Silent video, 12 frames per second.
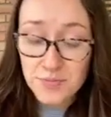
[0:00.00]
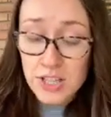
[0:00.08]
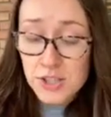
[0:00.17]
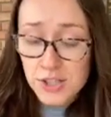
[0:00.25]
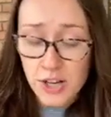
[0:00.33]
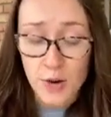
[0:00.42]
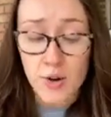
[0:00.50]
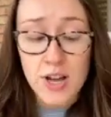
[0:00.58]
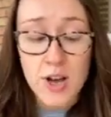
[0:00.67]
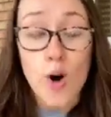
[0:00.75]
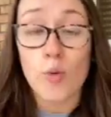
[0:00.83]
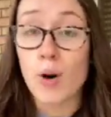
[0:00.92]
So
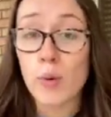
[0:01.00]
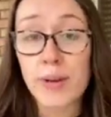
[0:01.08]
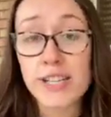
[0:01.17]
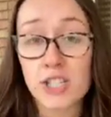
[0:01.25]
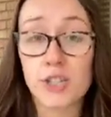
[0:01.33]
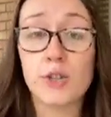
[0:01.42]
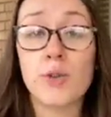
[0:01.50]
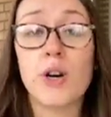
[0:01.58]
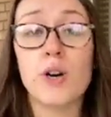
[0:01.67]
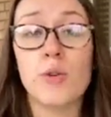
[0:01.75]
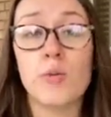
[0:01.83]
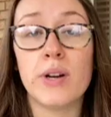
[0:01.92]
what we do
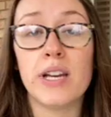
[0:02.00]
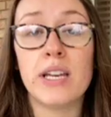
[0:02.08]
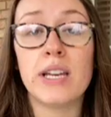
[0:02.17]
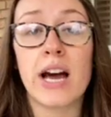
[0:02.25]
when